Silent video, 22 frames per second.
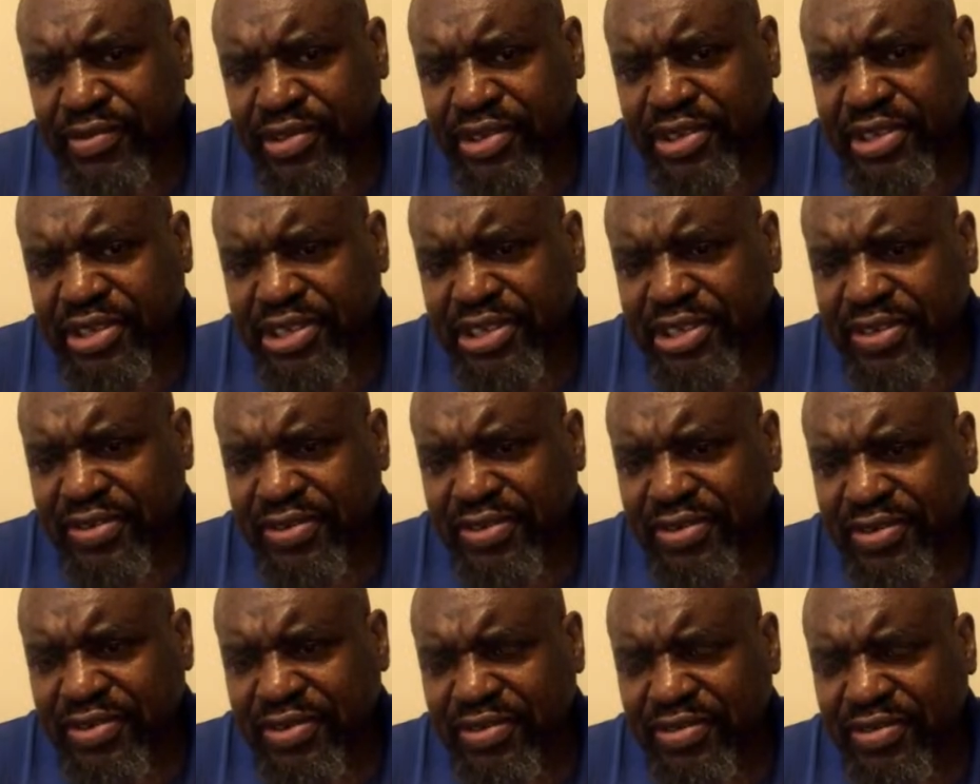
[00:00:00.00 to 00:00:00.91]
He
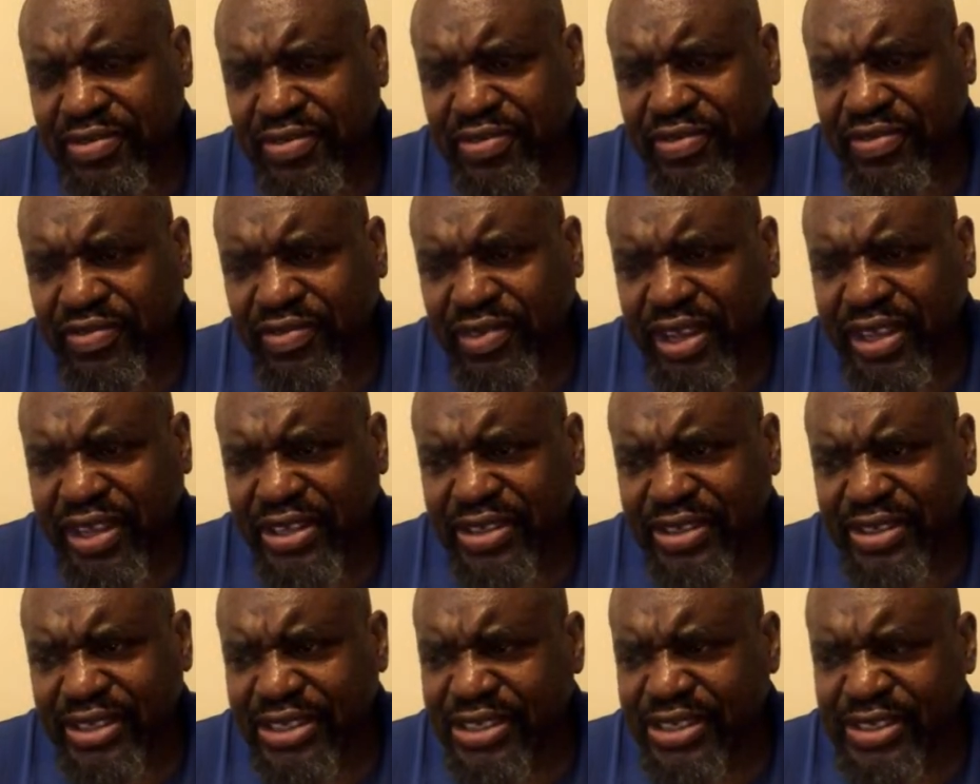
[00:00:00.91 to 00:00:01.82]
didn't fight.
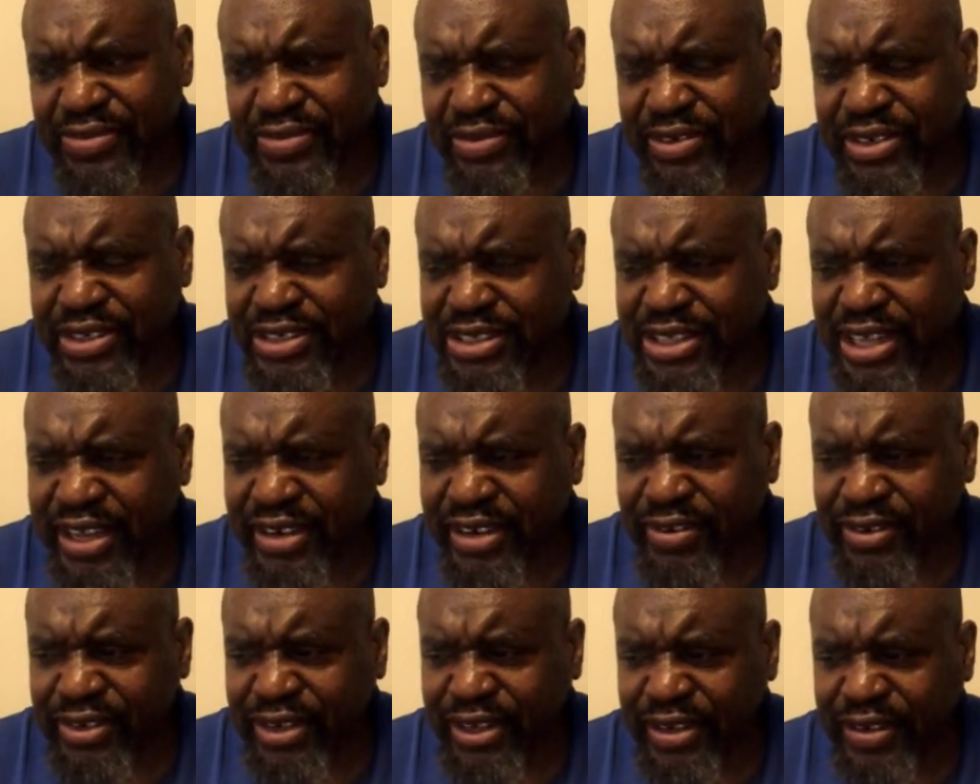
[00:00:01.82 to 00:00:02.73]
He didn't win a
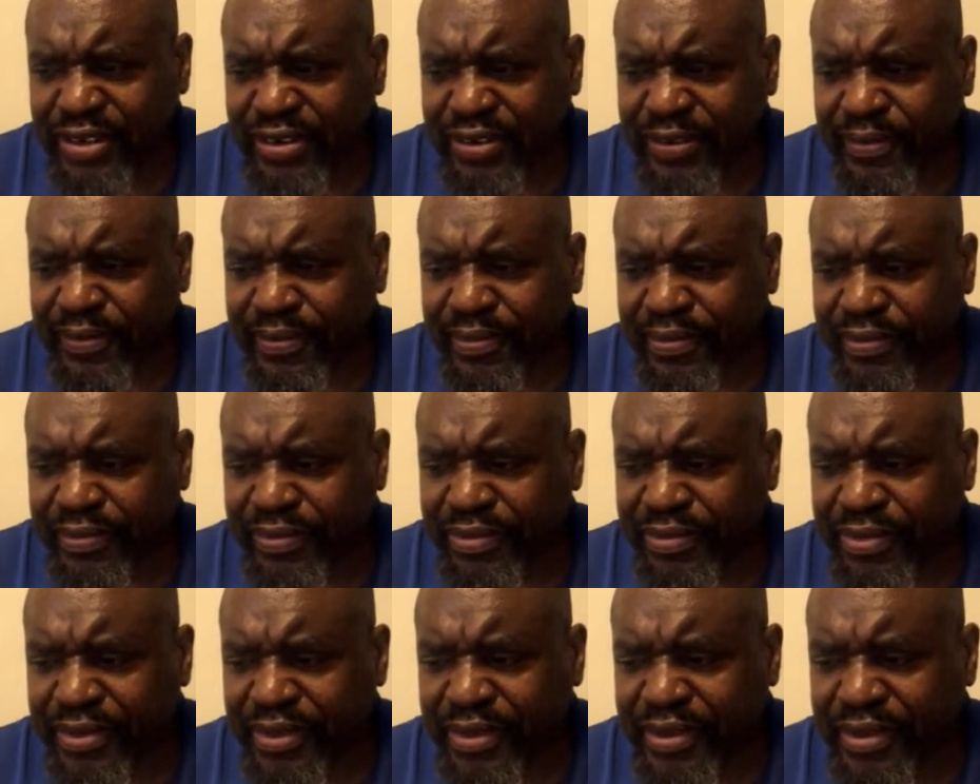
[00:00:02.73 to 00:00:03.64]
title there.
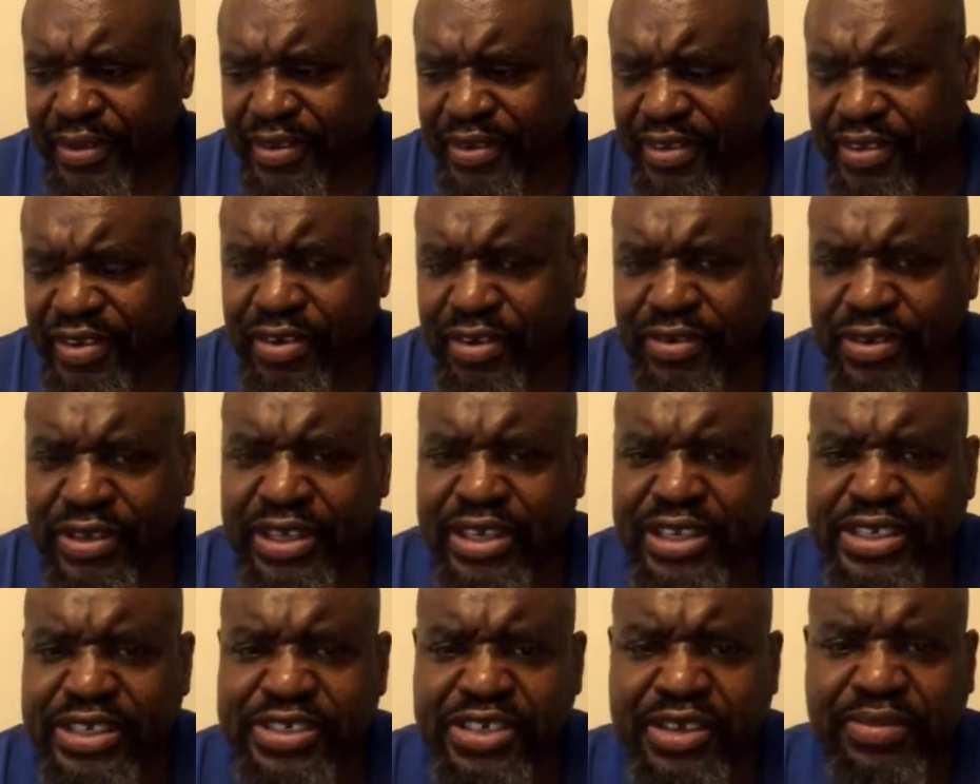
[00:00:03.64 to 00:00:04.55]
So then
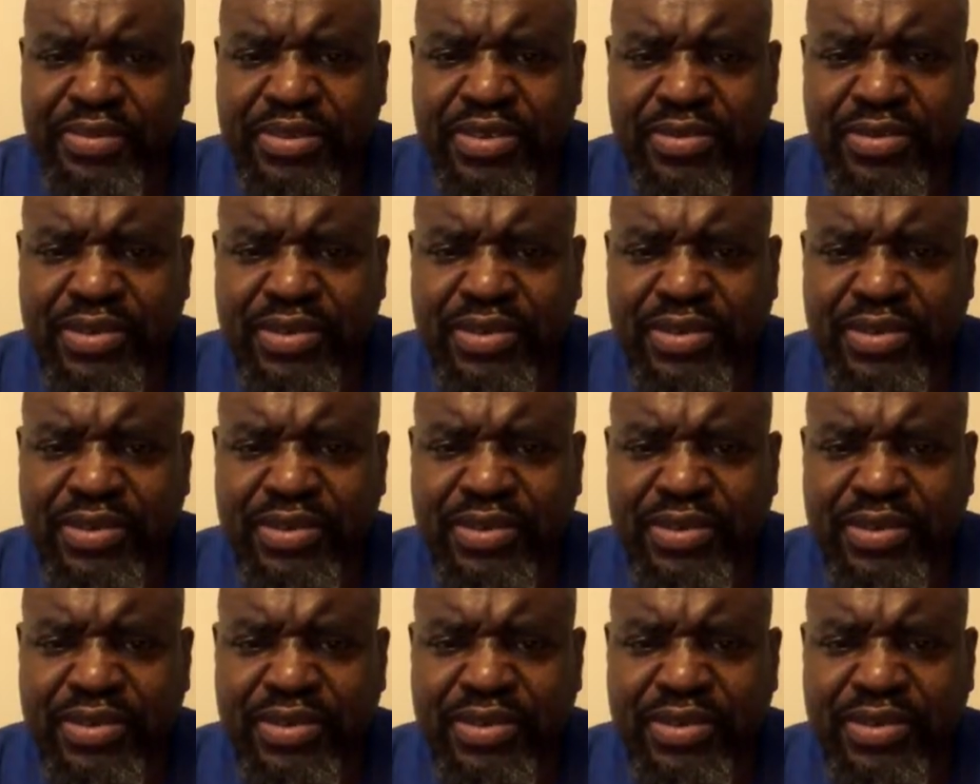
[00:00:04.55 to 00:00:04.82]
he jumped to